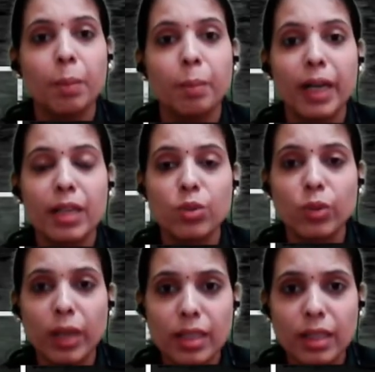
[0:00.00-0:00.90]
But as
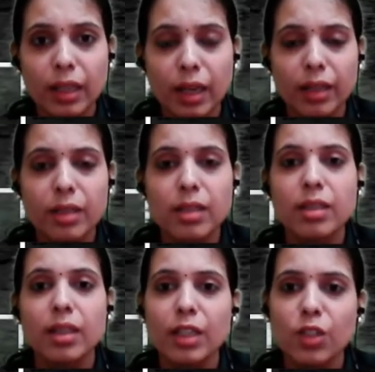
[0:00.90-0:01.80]
soon as the current
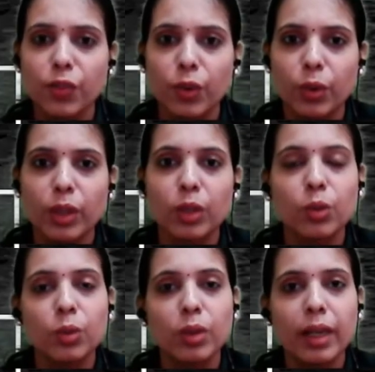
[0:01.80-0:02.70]
starts flowing
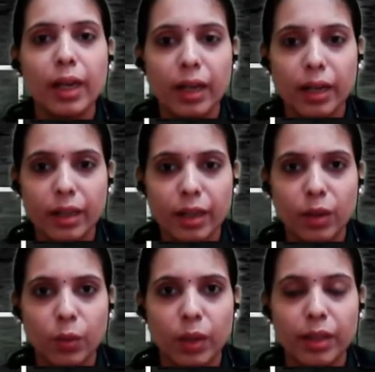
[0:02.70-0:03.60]
through the
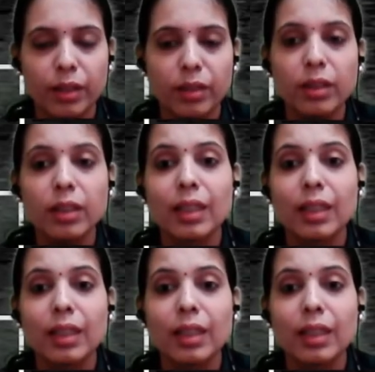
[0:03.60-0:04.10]
conducting wire,